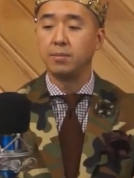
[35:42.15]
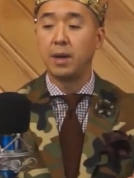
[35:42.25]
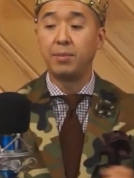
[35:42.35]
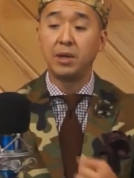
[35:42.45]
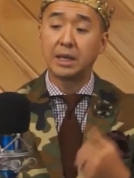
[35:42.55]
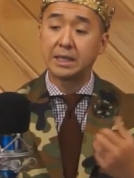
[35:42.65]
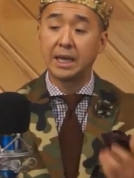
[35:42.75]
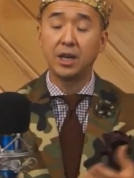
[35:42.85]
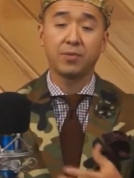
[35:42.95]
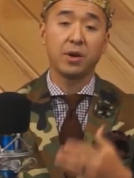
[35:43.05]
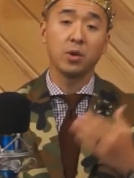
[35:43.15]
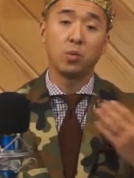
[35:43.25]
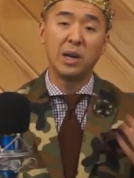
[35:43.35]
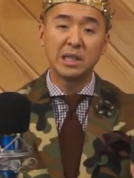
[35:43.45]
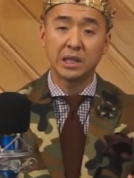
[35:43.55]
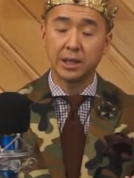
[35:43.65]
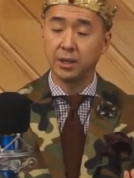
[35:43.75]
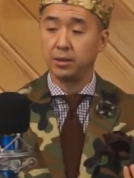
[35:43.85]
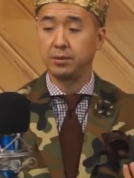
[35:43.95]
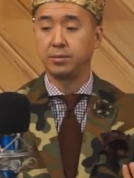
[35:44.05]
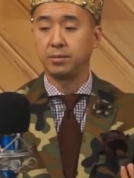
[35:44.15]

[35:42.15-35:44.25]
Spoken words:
maybe let's say your father was a little